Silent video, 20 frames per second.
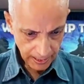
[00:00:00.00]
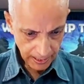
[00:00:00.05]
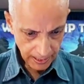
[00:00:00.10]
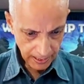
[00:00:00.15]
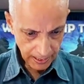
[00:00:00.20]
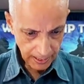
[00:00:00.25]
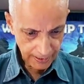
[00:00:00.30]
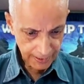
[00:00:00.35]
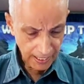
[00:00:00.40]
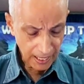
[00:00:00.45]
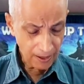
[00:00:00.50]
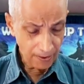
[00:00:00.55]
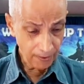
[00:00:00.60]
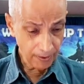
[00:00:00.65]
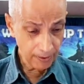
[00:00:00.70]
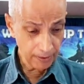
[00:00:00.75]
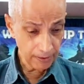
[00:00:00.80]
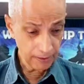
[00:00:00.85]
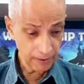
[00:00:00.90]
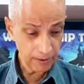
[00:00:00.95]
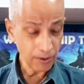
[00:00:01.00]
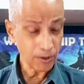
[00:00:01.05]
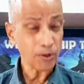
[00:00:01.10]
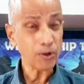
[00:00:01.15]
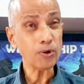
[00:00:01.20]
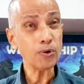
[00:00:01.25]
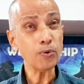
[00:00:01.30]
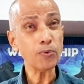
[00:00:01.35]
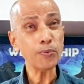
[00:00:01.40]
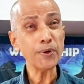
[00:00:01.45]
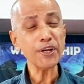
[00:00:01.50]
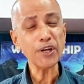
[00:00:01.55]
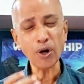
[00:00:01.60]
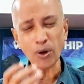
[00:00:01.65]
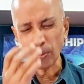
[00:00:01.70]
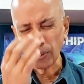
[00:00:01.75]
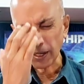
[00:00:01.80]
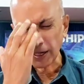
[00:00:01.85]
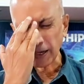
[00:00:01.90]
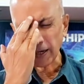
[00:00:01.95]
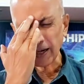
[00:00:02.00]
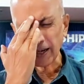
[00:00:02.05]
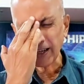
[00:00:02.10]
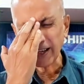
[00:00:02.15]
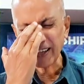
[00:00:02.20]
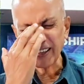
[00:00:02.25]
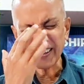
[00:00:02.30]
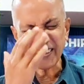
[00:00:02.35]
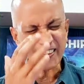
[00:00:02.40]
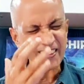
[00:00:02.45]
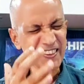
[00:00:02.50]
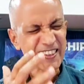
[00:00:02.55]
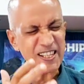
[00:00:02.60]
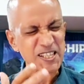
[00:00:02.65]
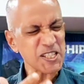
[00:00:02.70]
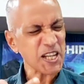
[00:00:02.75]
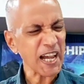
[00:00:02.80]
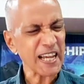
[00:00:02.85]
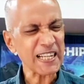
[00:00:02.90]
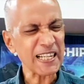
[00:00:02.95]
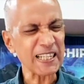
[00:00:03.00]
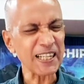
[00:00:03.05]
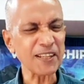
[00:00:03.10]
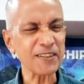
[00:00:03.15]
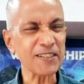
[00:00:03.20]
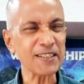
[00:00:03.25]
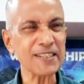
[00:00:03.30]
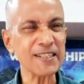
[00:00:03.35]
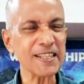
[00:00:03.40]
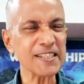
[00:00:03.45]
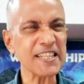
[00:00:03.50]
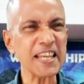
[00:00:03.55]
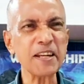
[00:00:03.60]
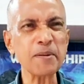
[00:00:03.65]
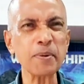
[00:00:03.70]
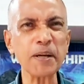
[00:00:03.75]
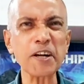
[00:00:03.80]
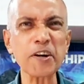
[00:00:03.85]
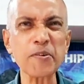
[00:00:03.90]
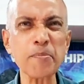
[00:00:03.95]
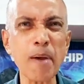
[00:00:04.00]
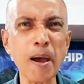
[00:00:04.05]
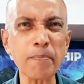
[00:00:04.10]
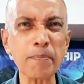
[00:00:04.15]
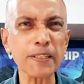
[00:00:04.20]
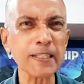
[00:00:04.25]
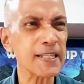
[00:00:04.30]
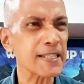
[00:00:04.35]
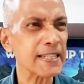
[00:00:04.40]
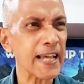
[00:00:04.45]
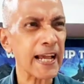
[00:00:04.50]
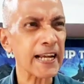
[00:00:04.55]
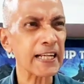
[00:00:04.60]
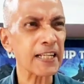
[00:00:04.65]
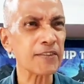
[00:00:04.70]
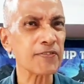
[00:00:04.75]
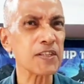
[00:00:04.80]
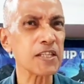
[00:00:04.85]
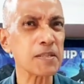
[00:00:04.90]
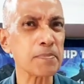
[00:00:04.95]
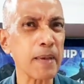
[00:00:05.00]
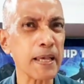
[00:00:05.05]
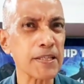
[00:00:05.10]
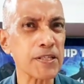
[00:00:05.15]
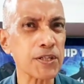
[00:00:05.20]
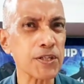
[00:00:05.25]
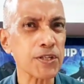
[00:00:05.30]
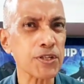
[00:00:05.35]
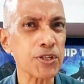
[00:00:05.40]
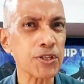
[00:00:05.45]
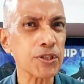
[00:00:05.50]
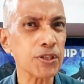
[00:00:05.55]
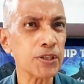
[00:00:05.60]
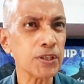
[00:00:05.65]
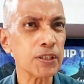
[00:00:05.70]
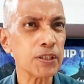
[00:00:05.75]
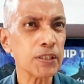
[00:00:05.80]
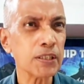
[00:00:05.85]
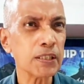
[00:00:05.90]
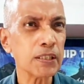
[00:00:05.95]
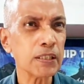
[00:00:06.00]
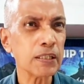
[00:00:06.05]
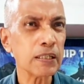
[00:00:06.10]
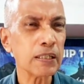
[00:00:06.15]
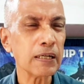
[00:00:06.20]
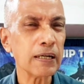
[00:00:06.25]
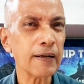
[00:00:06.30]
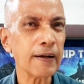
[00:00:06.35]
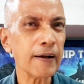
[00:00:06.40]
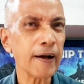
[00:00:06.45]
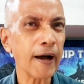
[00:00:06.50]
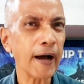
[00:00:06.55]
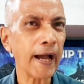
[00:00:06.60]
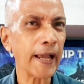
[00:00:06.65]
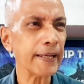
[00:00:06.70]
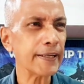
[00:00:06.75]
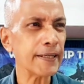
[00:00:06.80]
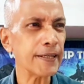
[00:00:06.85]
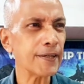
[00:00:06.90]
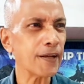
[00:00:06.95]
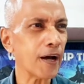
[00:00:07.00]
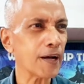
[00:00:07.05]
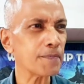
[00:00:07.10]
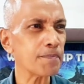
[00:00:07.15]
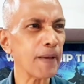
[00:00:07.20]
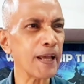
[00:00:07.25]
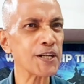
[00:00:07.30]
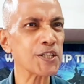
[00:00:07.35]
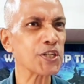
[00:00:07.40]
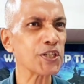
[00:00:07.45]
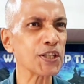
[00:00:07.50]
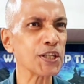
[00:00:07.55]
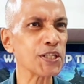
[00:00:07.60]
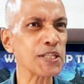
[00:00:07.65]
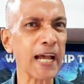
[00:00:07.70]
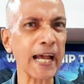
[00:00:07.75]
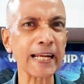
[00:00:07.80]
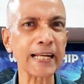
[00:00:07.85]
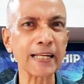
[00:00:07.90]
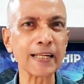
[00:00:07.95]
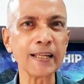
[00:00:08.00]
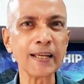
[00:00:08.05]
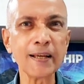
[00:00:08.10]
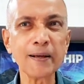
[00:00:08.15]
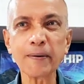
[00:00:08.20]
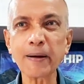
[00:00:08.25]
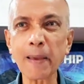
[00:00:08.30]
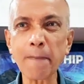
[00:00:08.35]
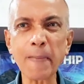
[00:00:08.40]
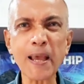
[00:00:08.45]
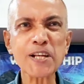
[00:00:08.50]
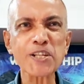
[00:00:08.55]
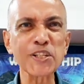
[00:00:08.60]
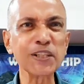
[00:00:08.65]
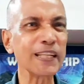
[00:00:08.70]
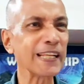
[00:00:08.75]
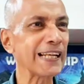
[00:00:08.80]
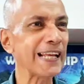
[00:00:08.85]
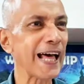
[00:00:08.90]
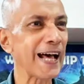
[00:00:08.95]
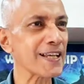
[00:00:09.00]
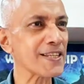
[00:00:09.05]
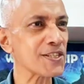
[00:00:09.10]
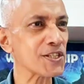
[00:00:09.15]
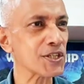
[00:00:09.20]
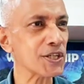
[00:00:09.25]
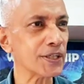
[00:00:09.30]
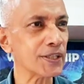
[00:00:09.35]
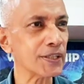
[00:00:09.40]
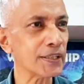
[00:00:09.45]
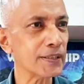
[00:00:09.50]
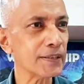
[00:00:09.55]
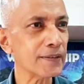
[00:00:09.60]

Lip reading: Now, we know the title. Does anybody remember the title of this message? I did not mention the title, but I mentioned it last year.